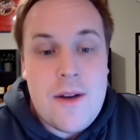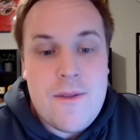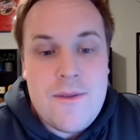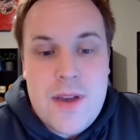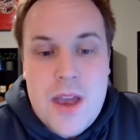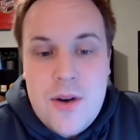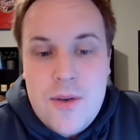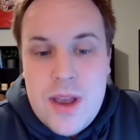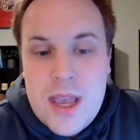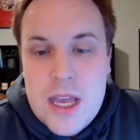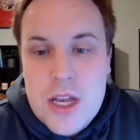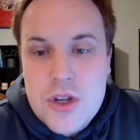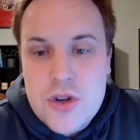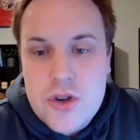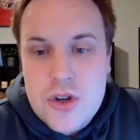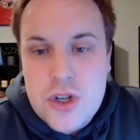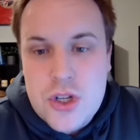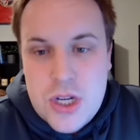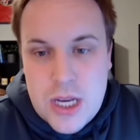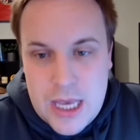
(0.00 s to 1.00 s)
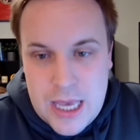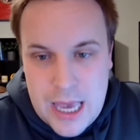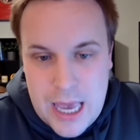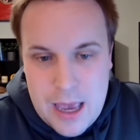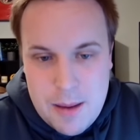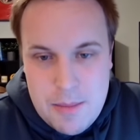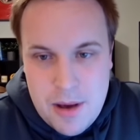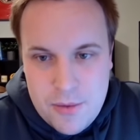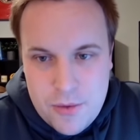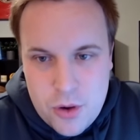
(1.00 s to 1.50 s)
Very interesting
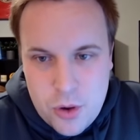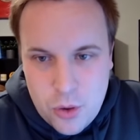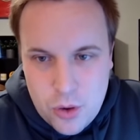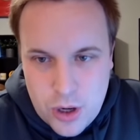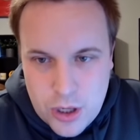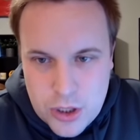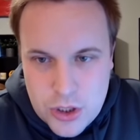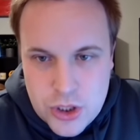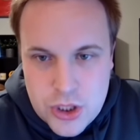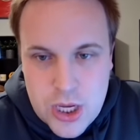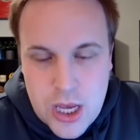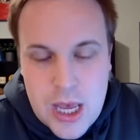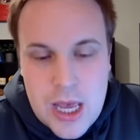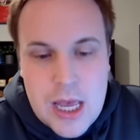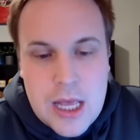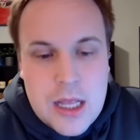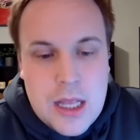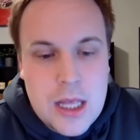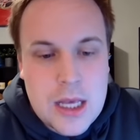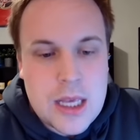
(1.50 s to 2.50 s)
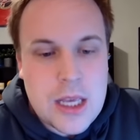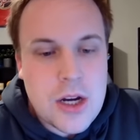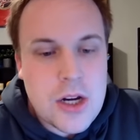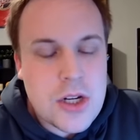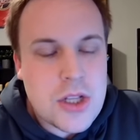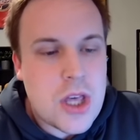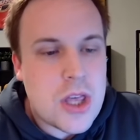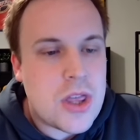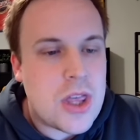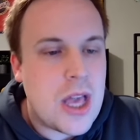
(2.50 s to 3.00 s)
game, of course. Look,
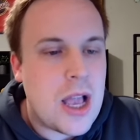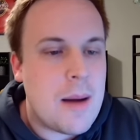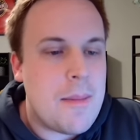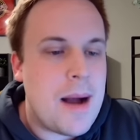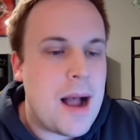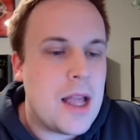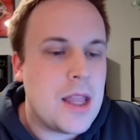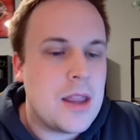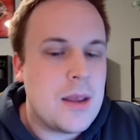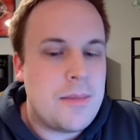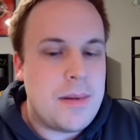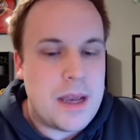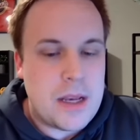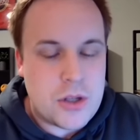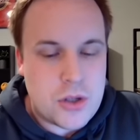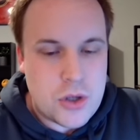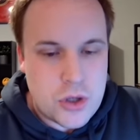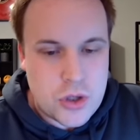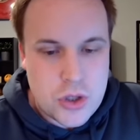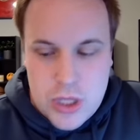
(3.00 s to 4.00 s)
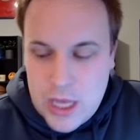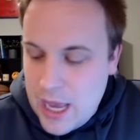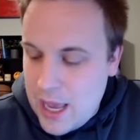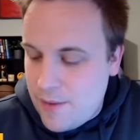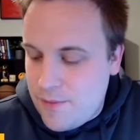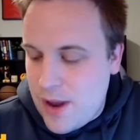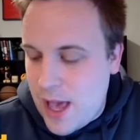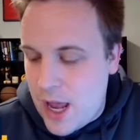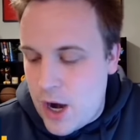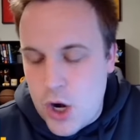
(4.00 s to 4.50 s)
here's the thing about the Pacers. They
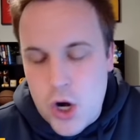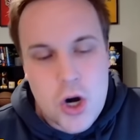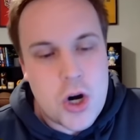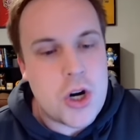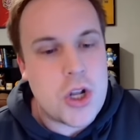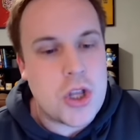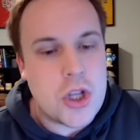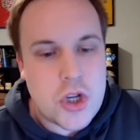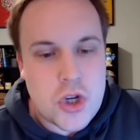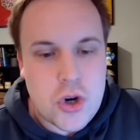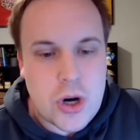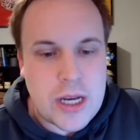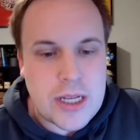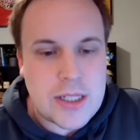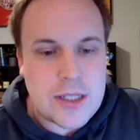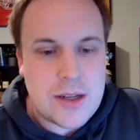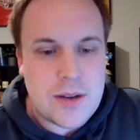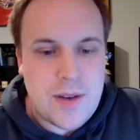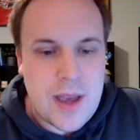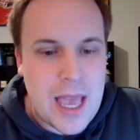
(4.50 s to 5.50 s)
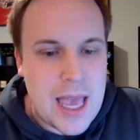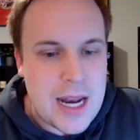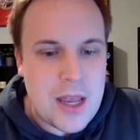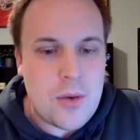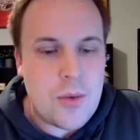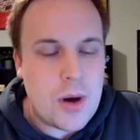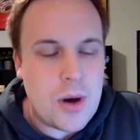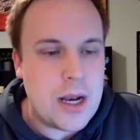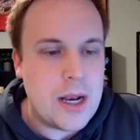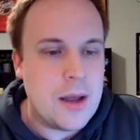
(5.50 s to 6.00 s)
have not earned the trust of
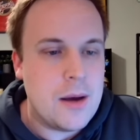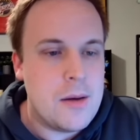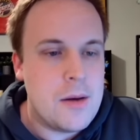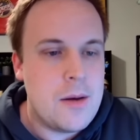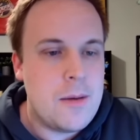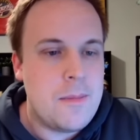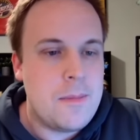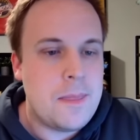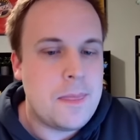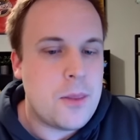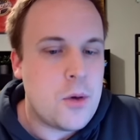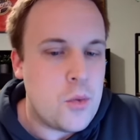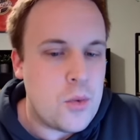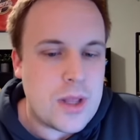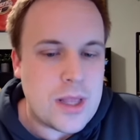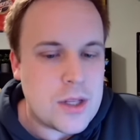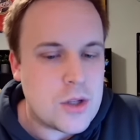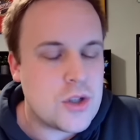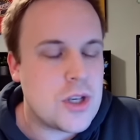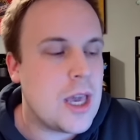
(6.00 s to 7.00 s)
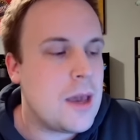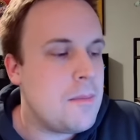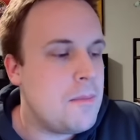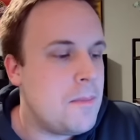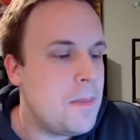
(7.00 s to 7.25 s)
anyone to win this game.